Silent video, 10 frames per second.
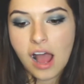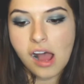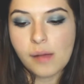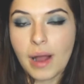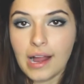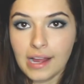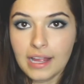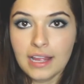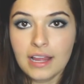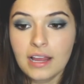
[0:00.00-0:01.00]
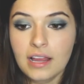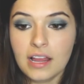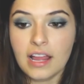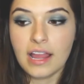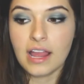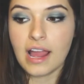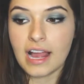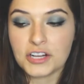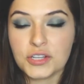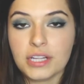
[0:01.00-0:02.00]
I
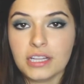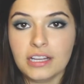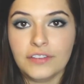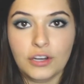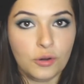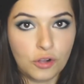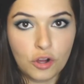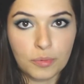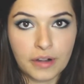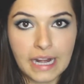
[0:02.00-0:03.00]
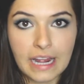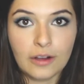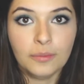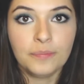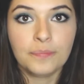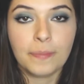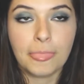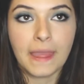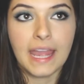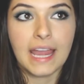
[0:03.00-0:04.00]
actually live in Oklahoma right now,
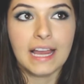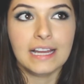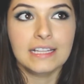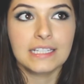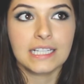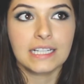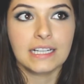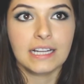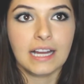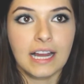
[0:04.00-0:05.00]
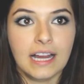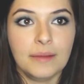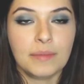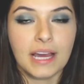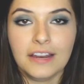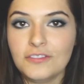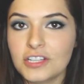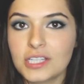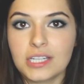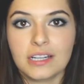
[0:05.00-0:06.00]
and I'm kind of
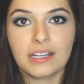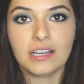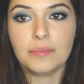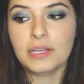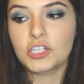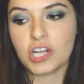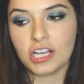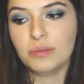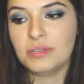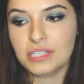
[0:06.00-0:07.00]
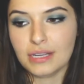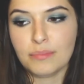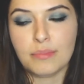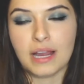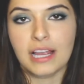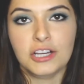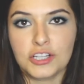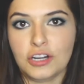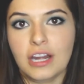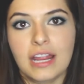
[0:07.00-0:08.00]
just going to be documenting my
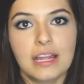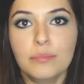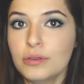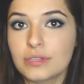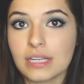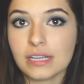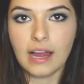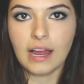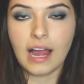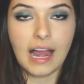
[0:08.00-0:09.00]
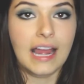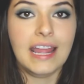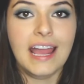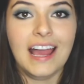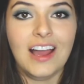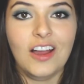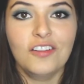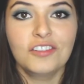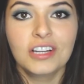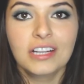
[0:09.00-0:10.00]
journey in music. I
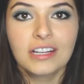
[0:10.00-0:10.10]
have